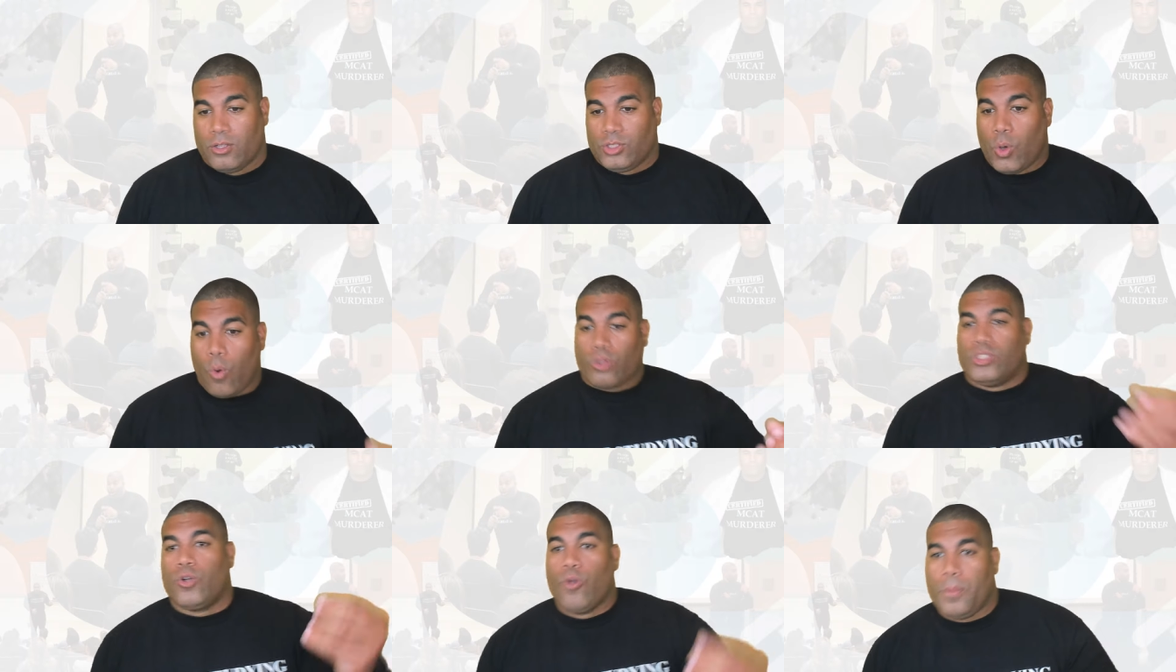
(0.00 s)

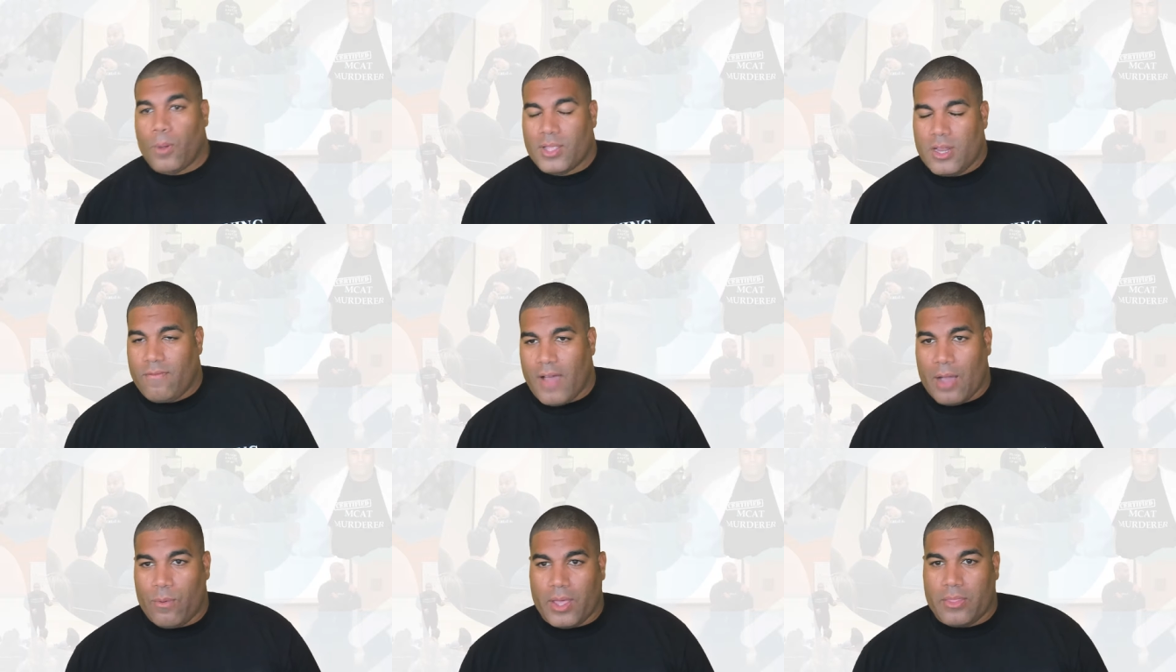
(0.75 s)
towards the group you
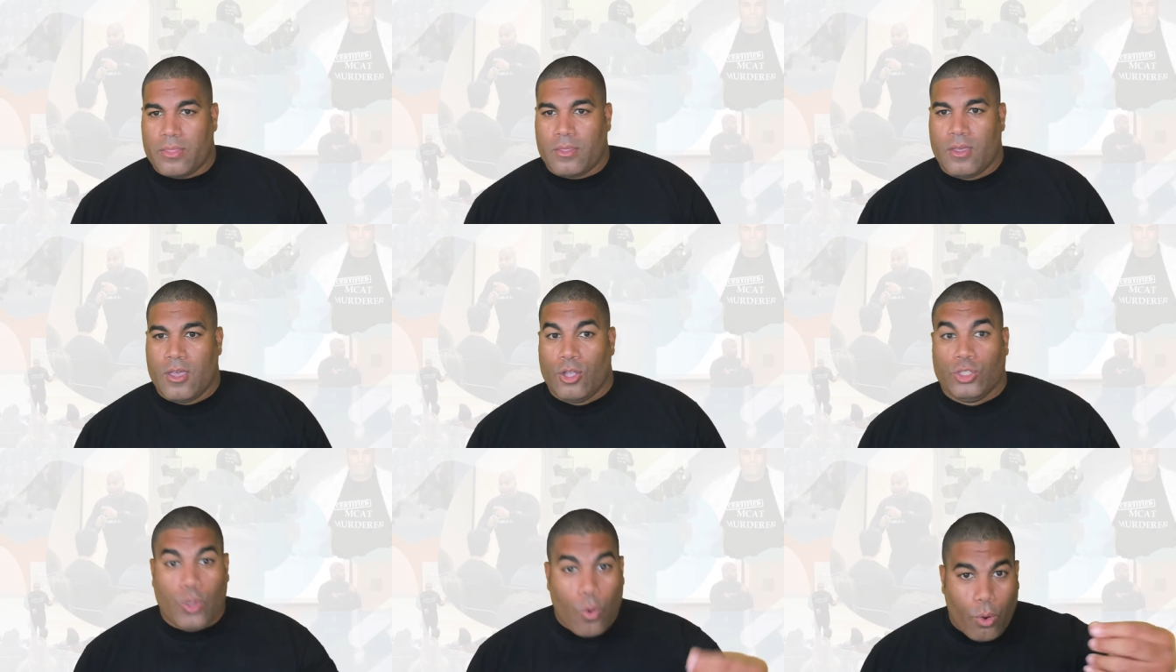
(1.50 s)
identify with,
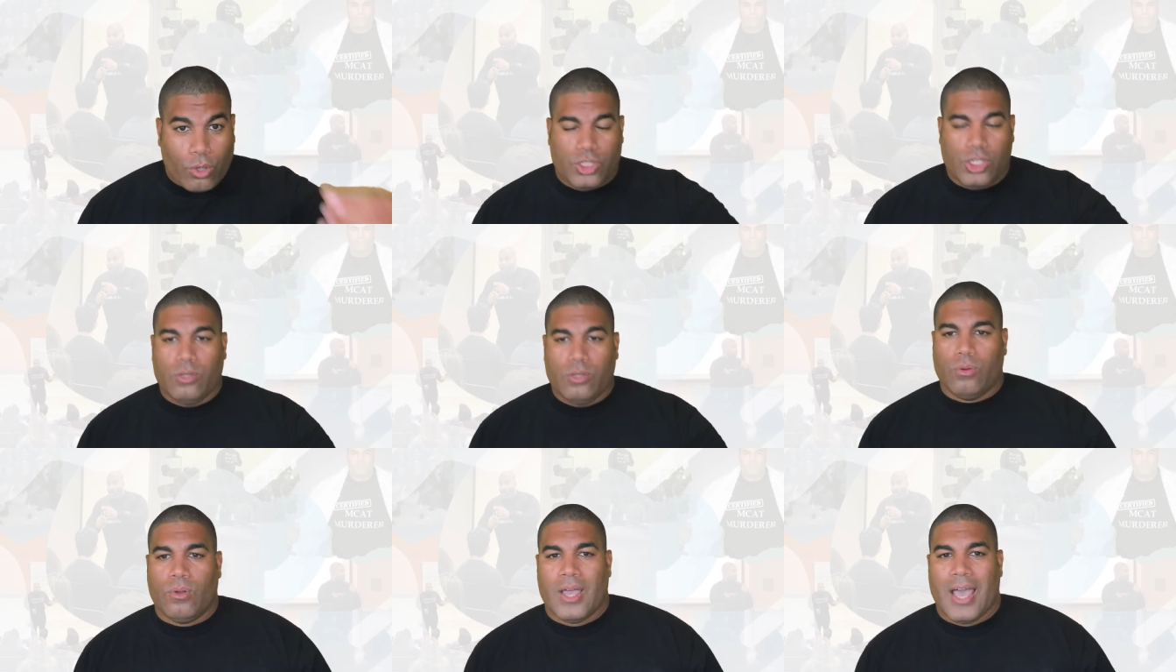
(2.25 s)
towards
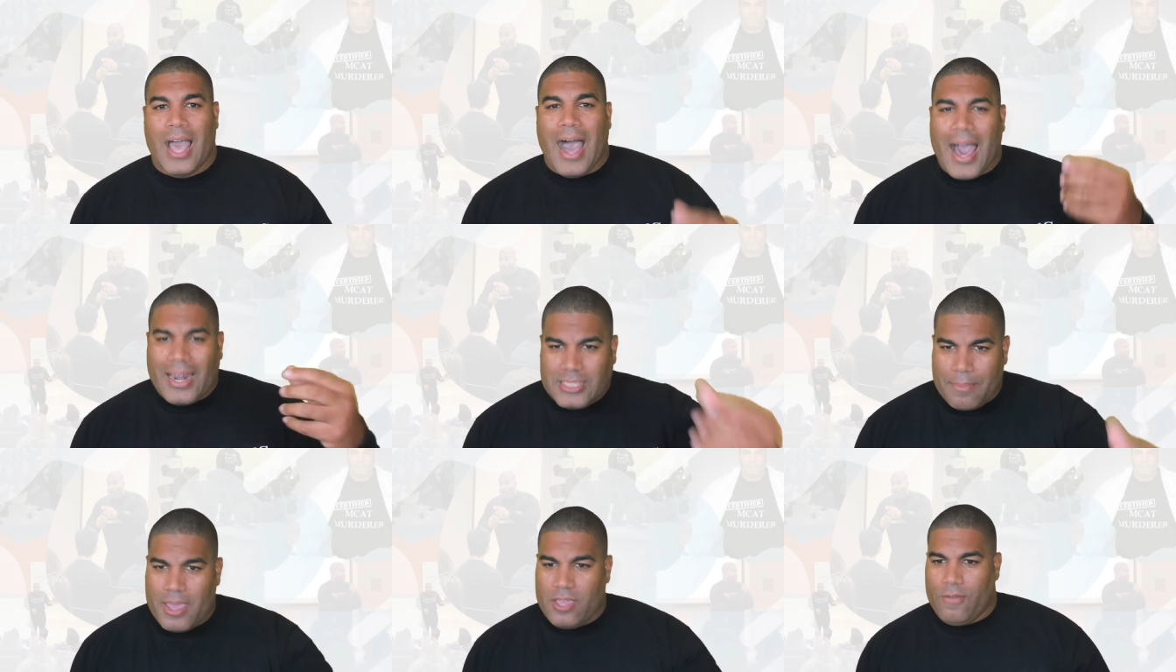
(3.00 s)
you, how
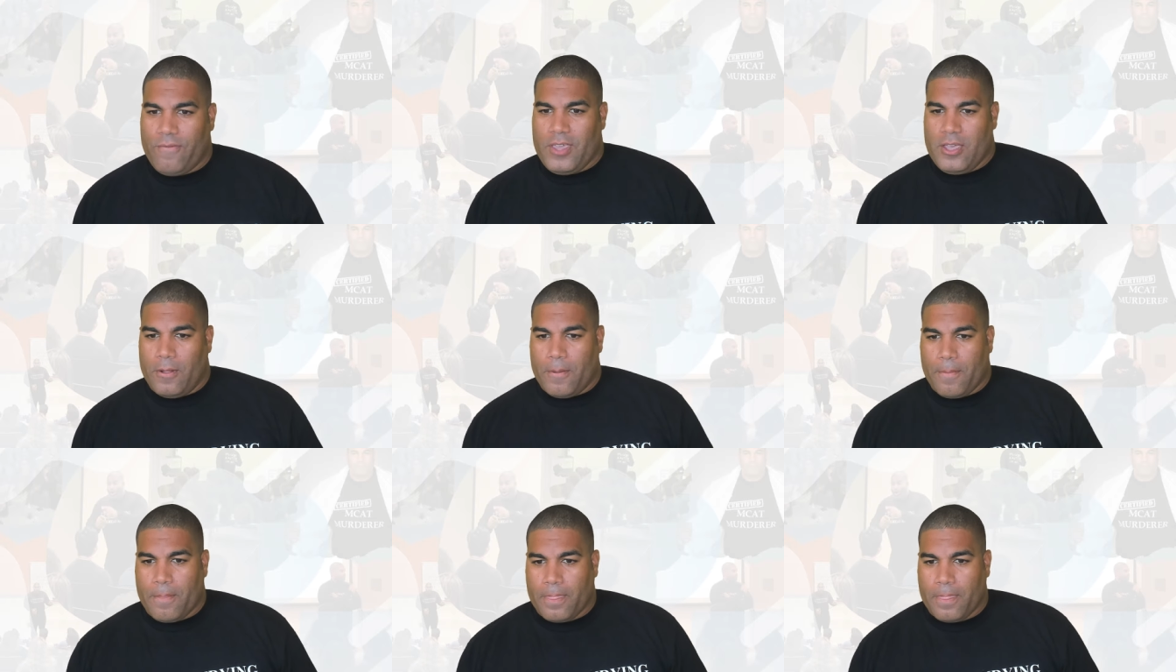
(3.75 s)
does it make you feel?